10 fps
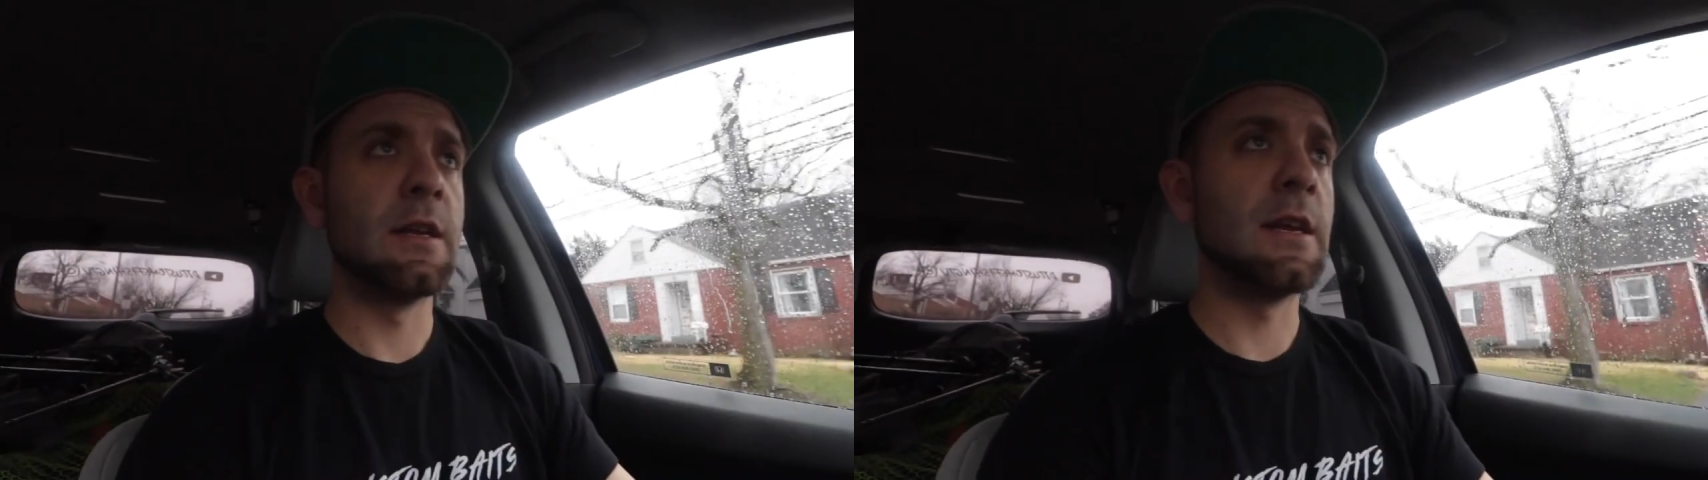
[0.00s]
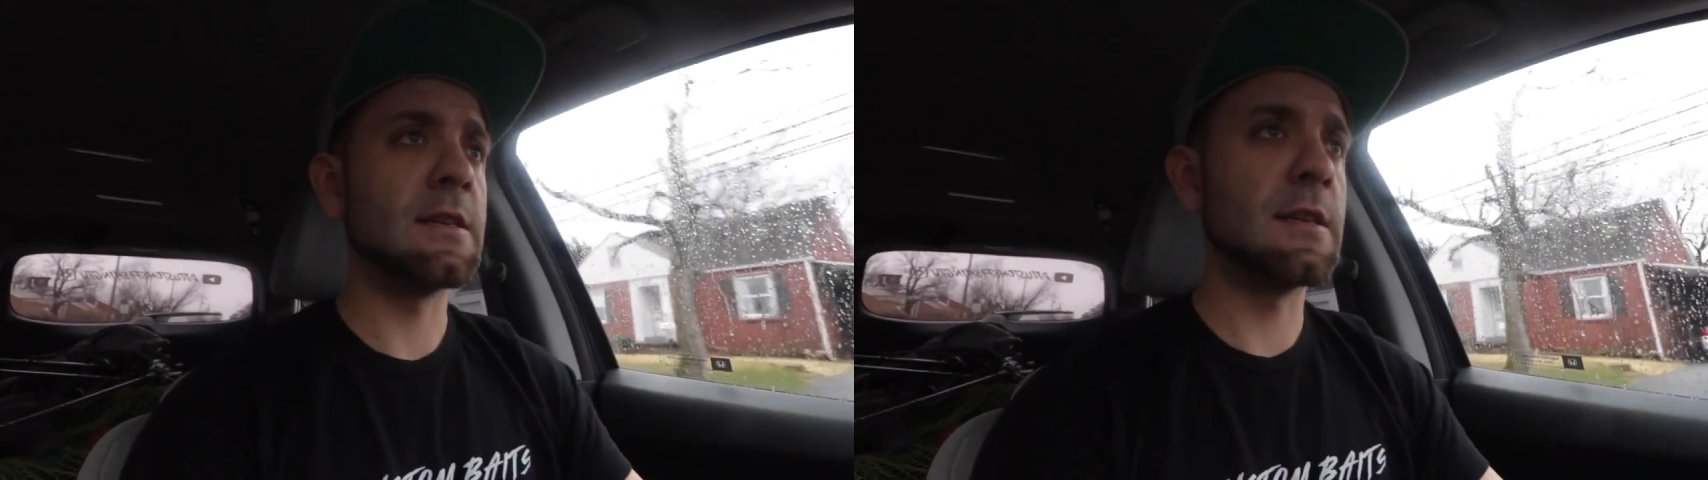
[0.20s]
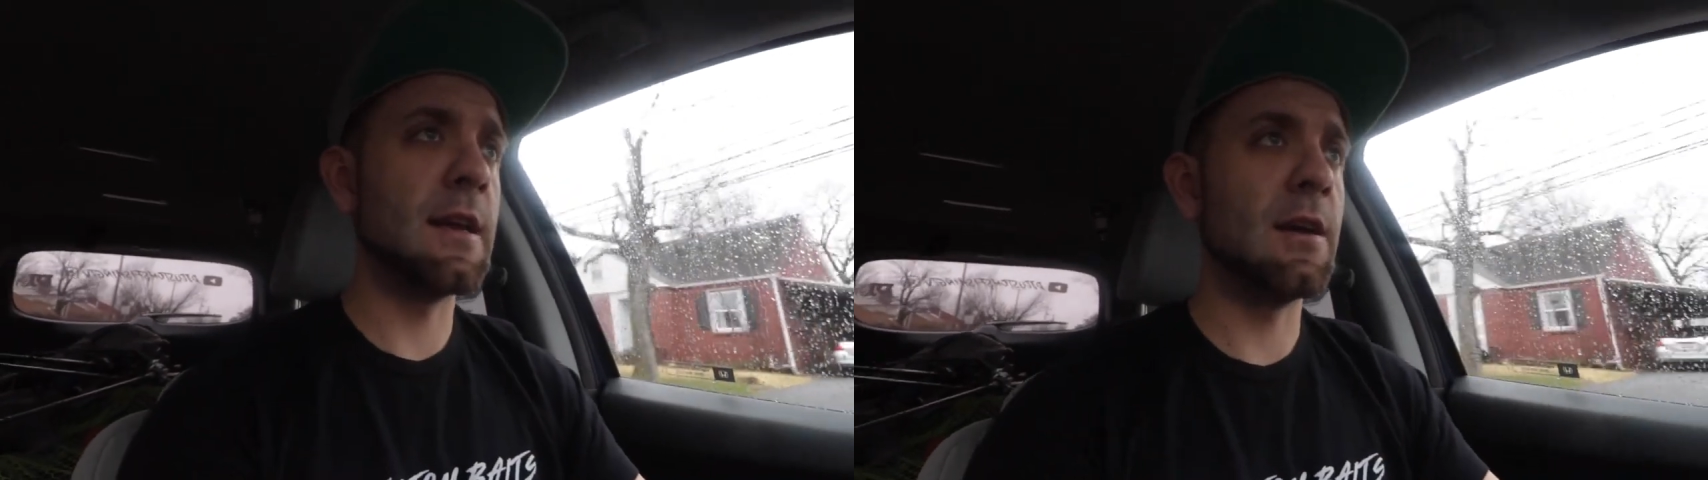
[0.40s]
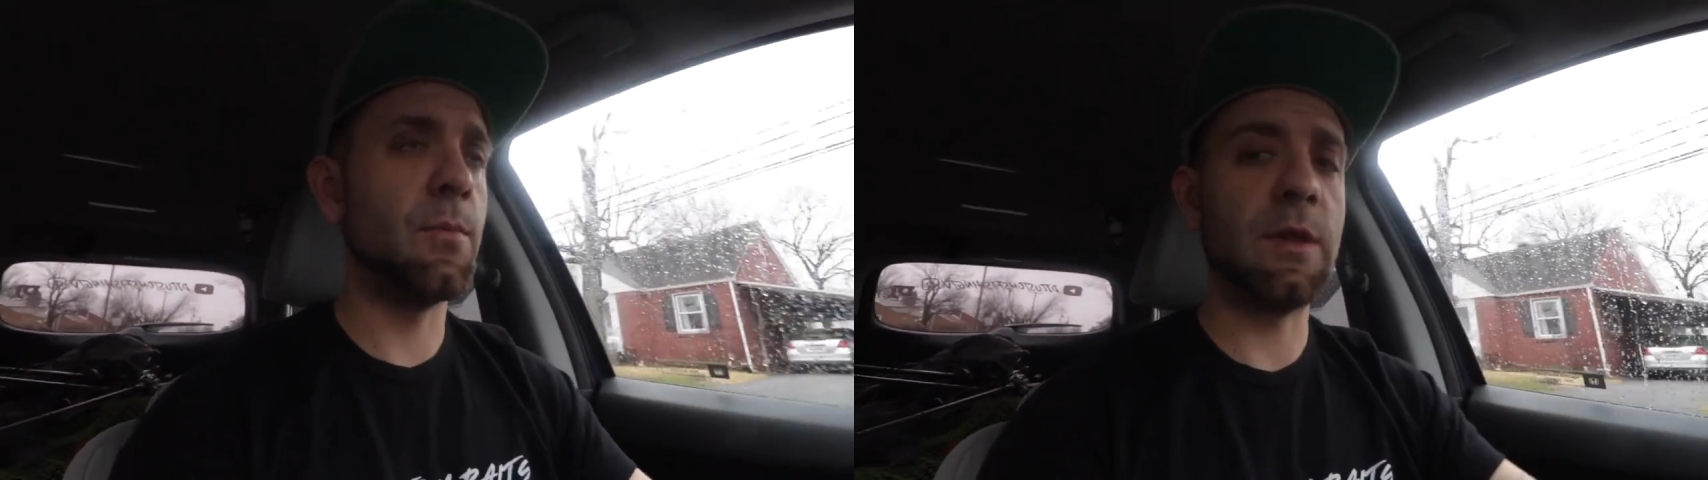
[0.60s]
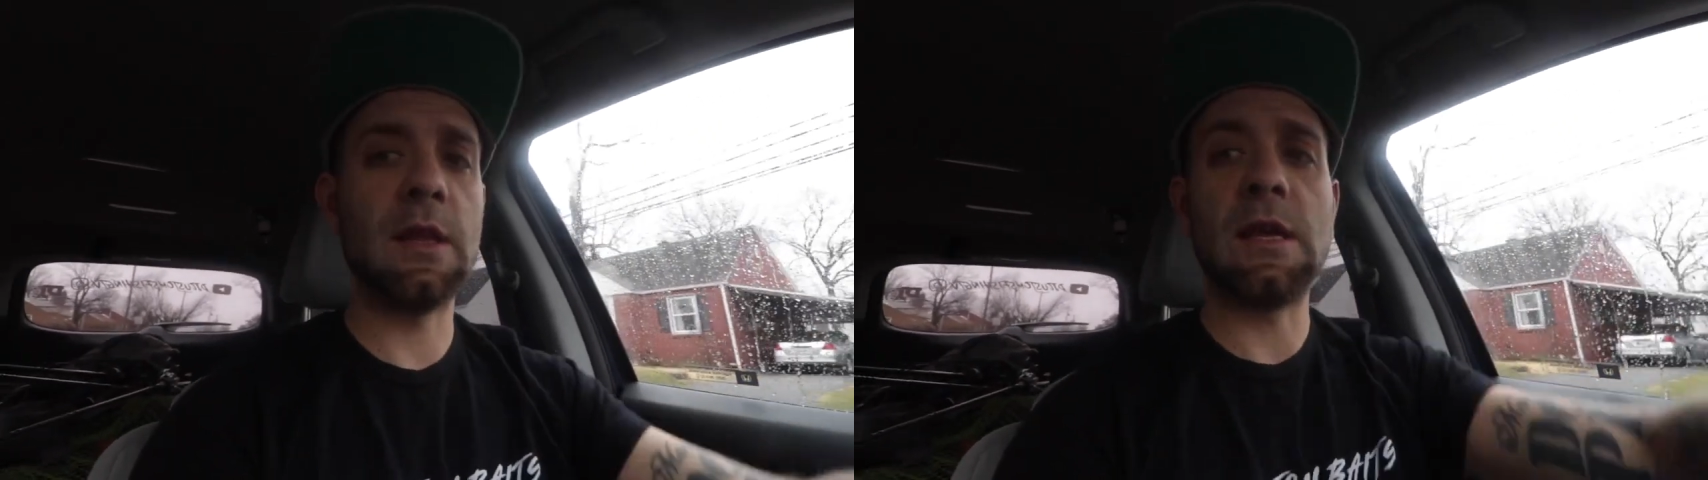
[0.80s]
Doesn't
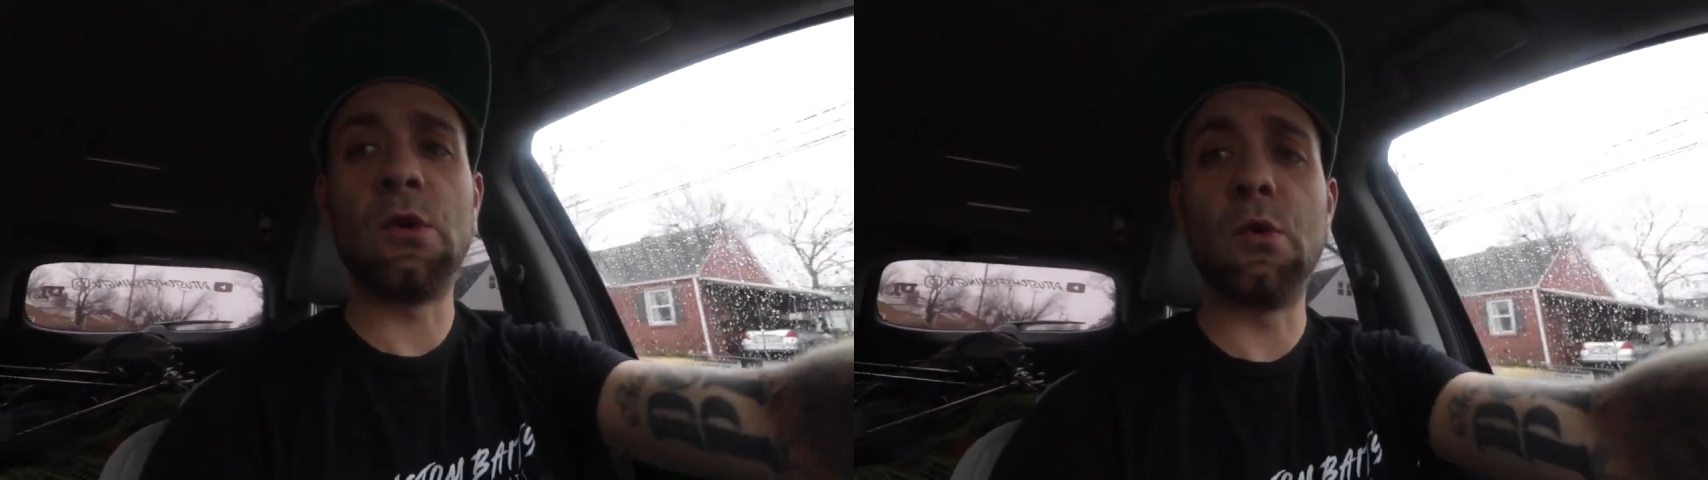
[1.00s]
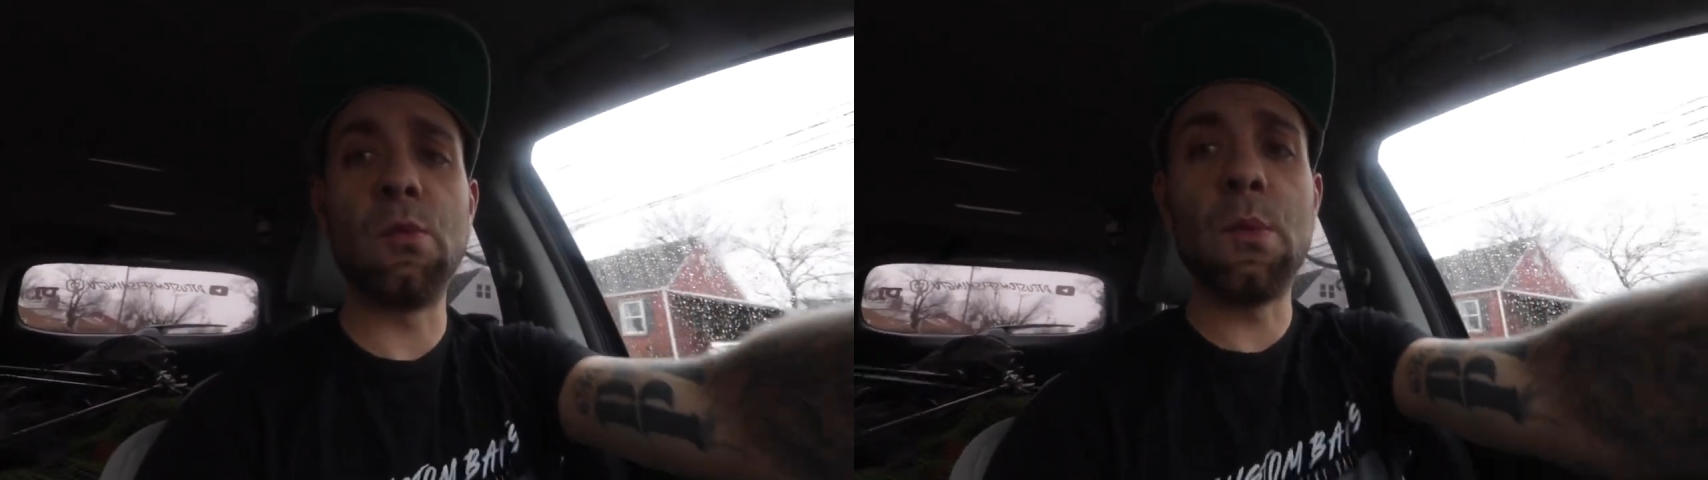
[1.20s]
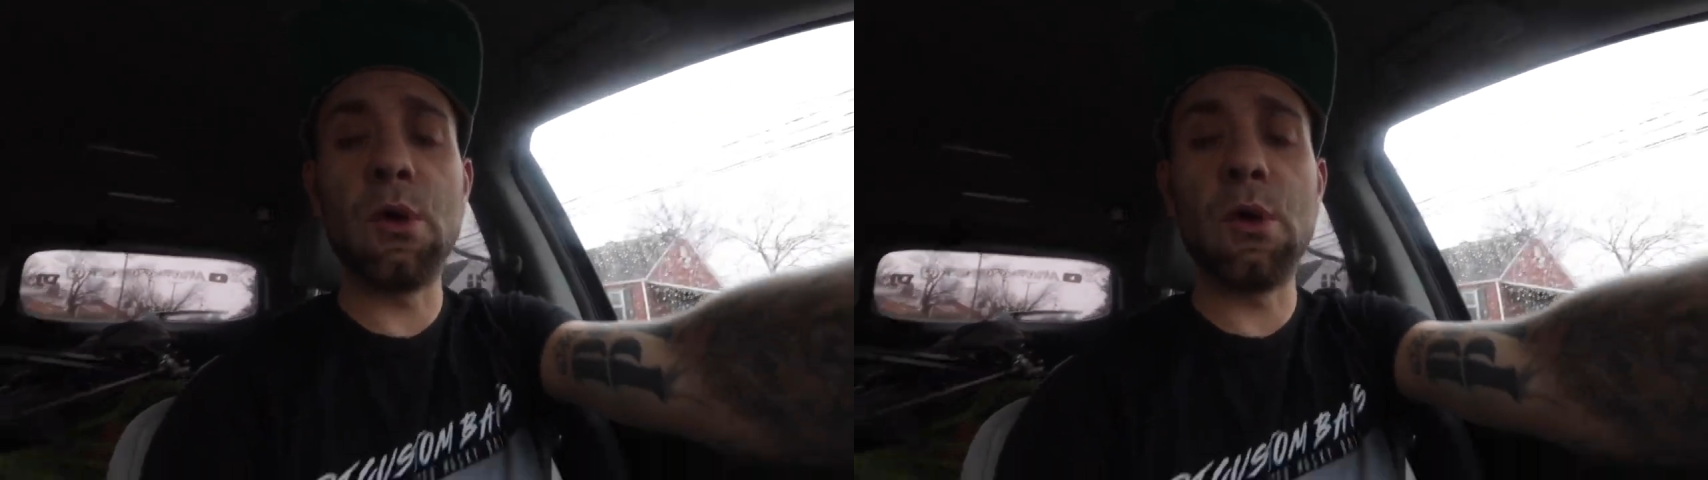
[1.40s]
help with the old